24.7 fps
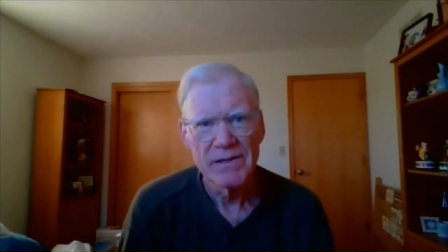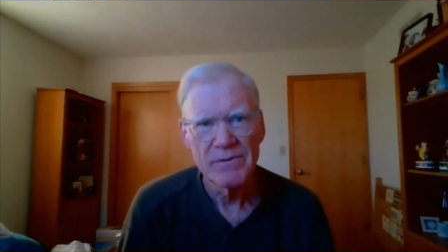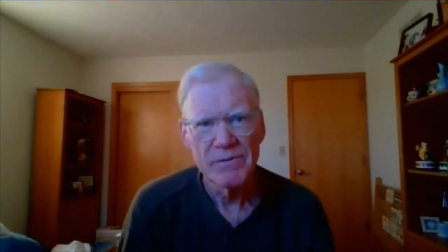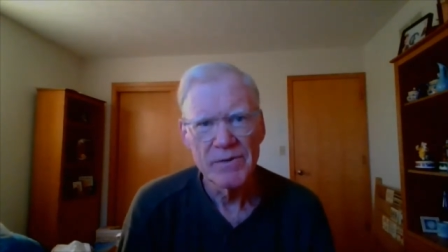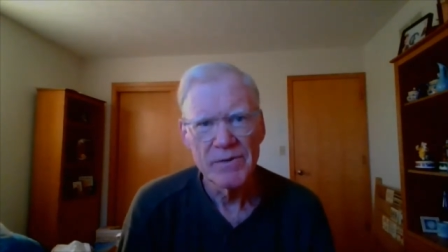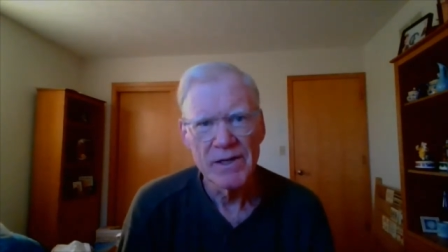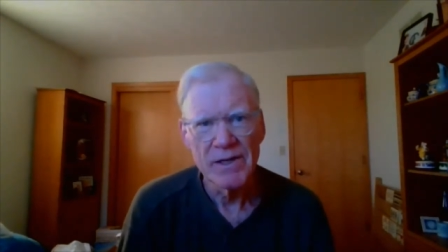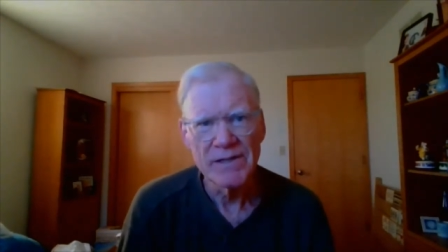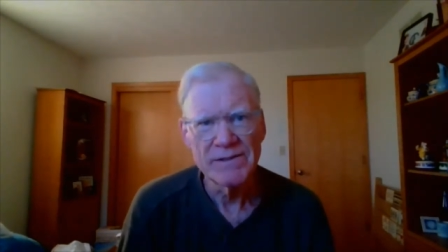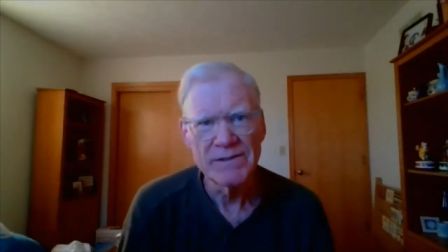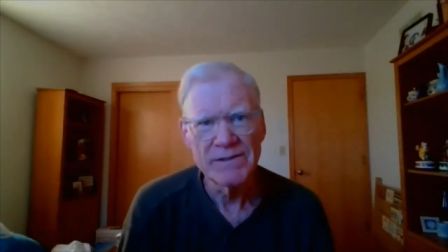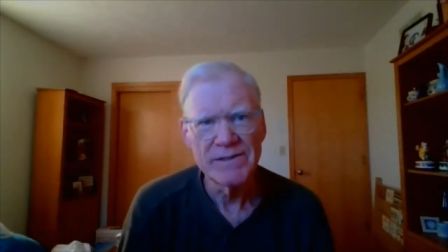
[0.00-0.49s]

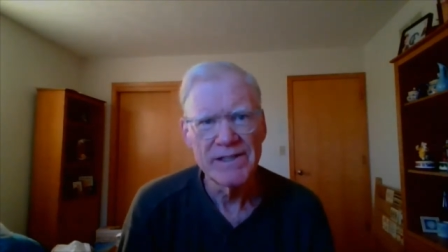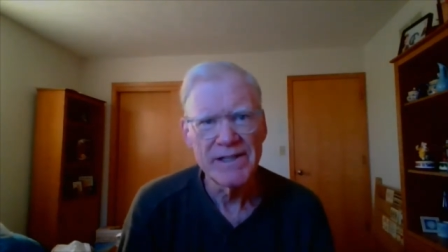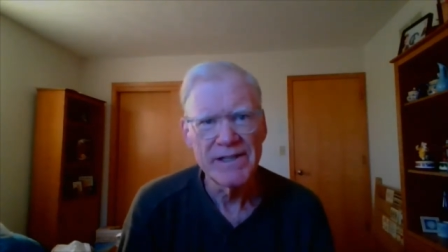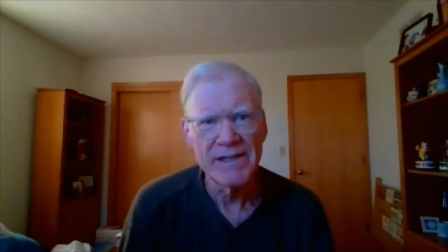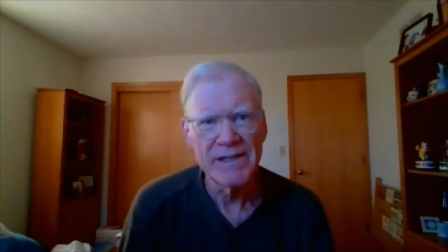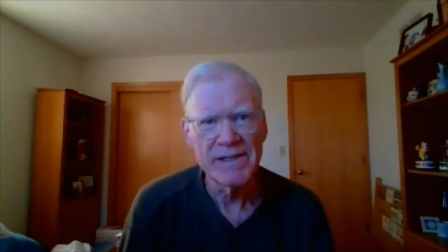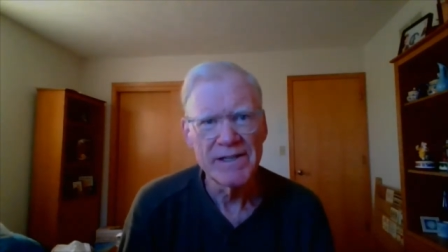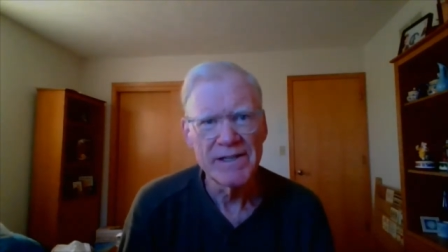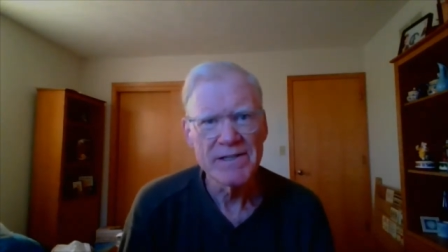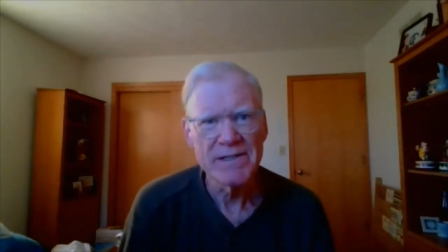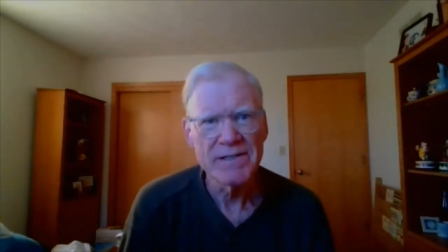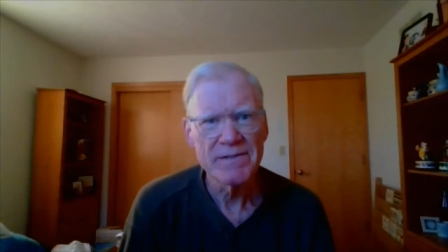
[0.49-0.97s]
One
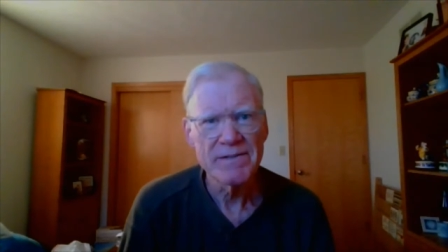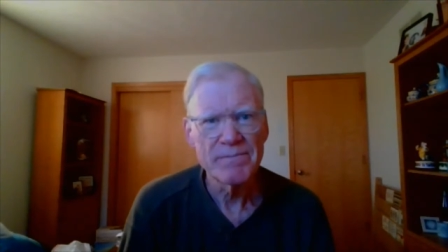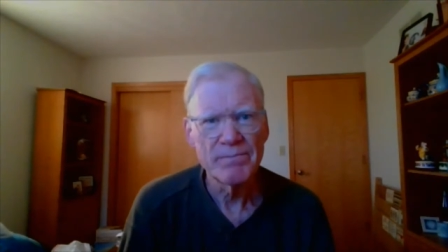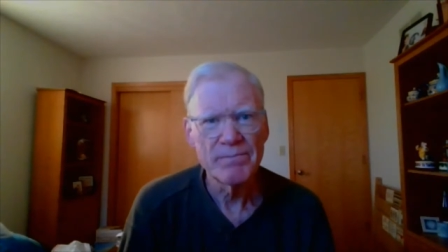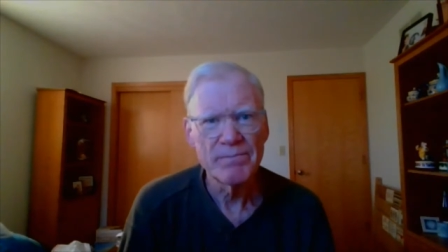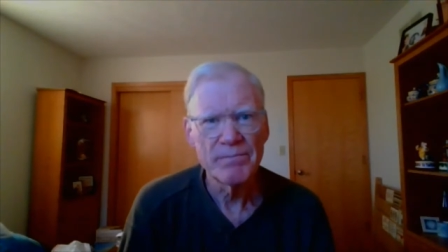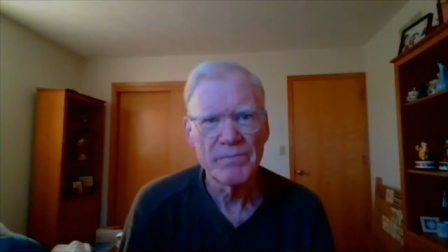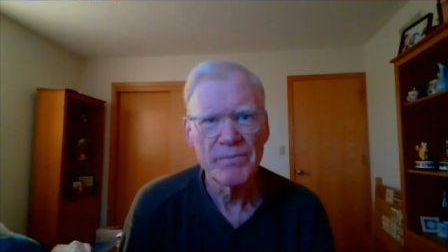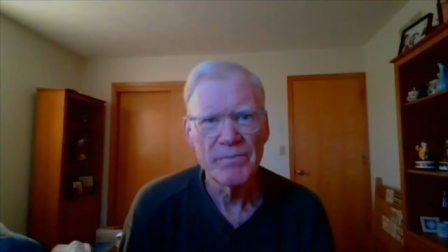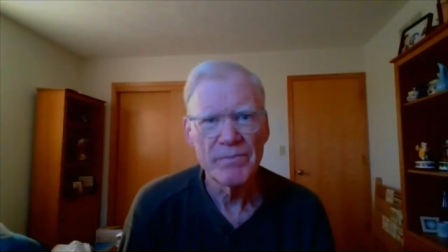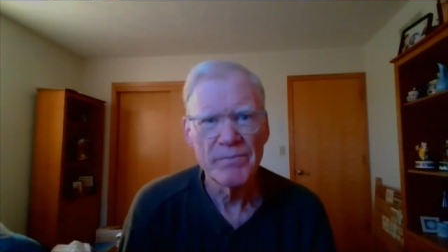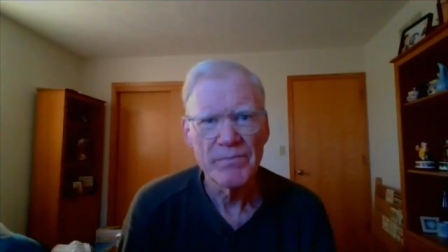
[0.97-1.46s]
is
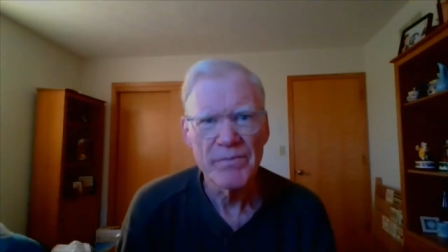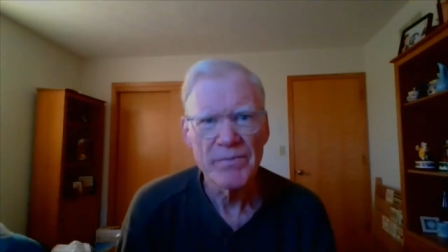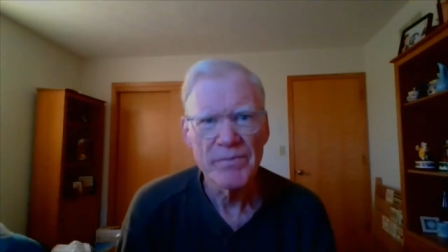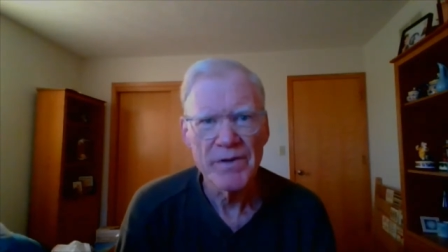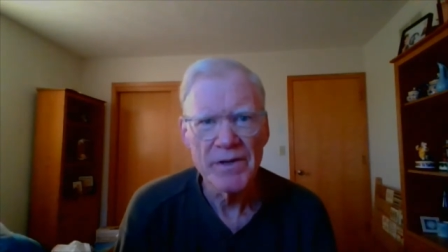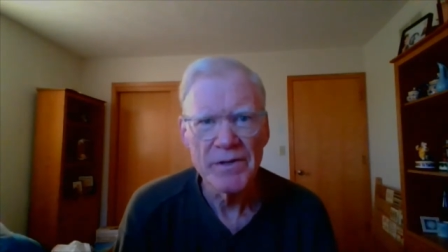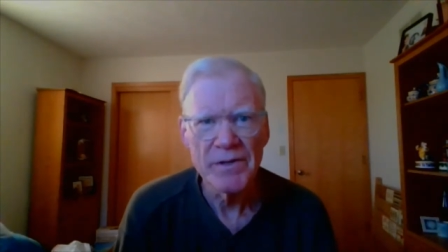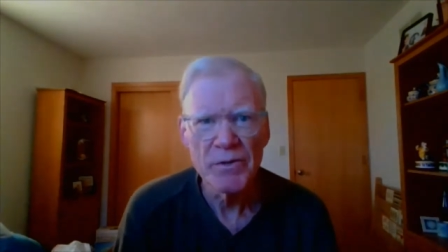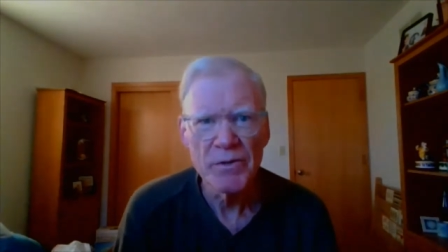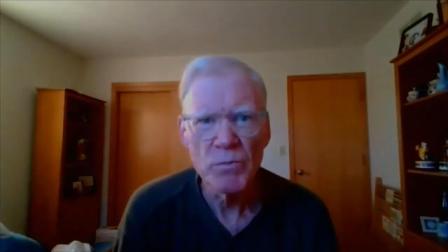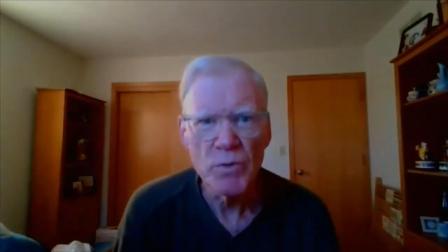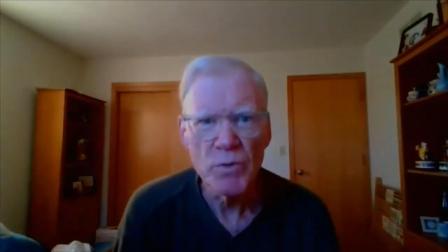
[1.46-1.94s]

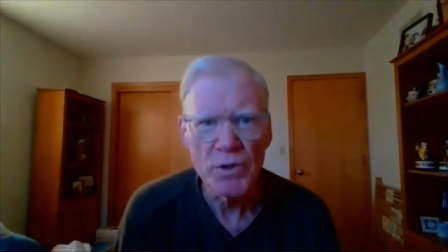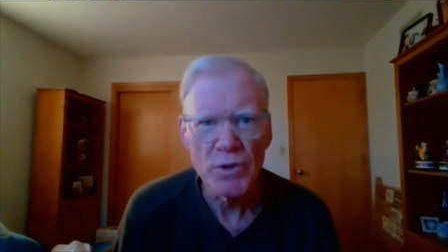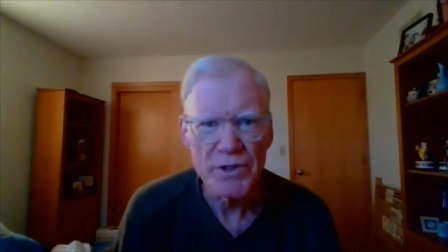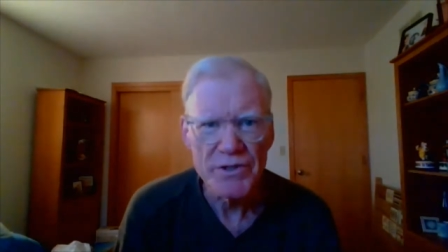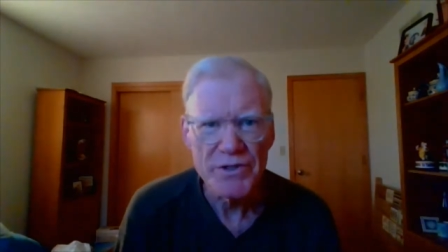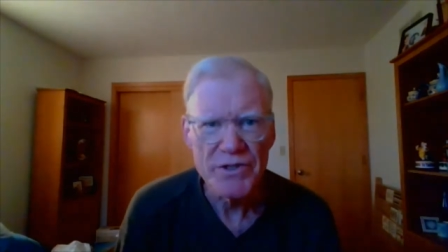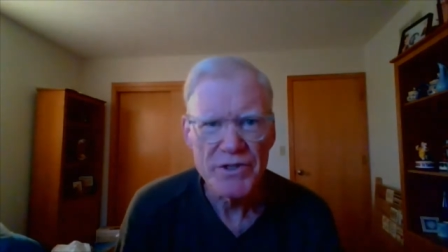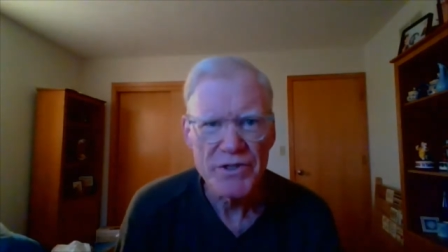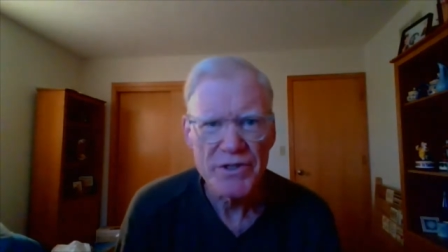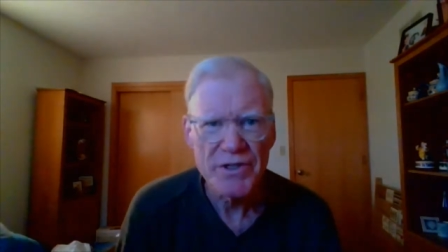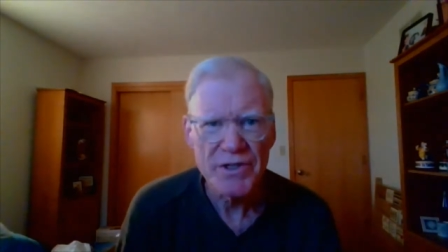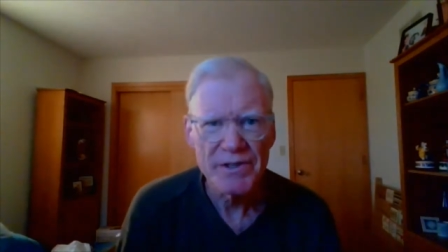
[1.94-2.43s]
in the
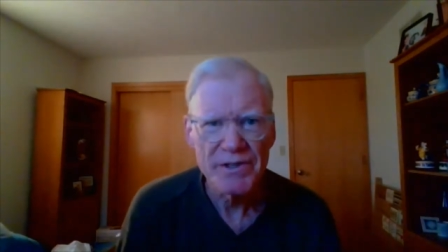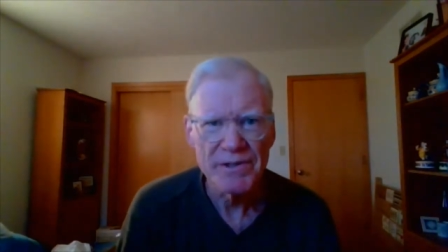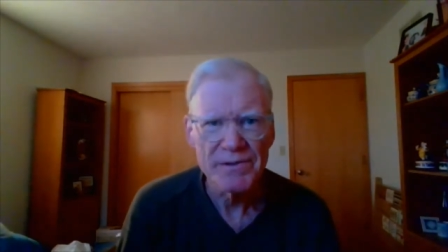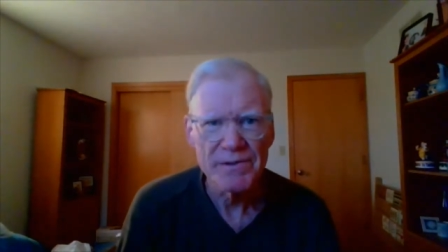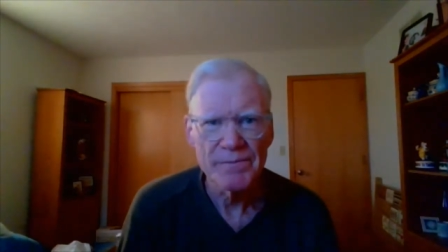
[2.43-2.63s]
woods